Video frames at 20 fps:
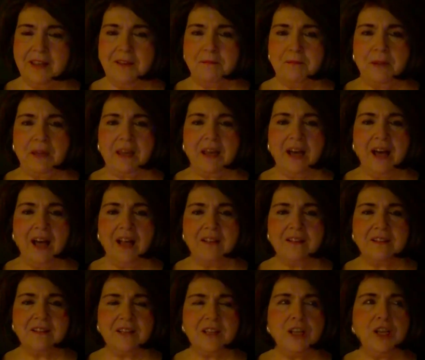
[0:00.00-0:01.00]

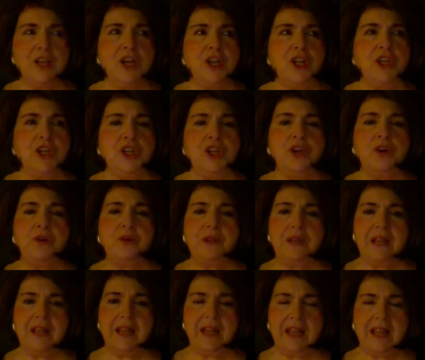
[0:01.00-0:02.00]
Because you
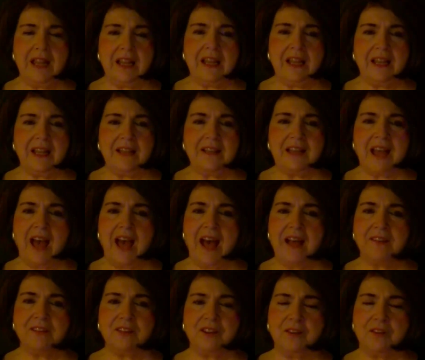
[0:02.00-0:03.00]
need to
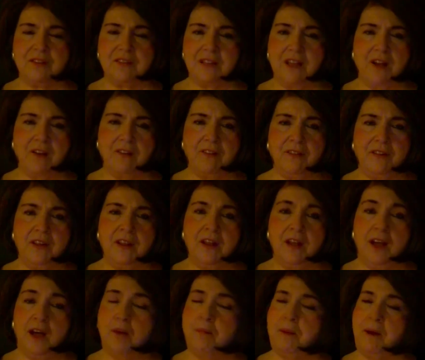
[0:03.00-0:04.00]
ask yourself
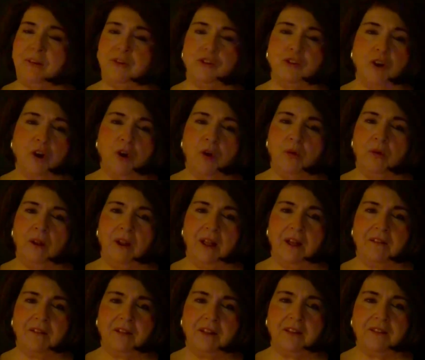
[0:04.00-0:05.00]
about your own
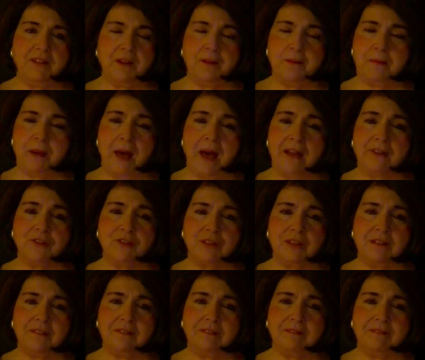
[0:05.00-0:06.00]
level of compassion.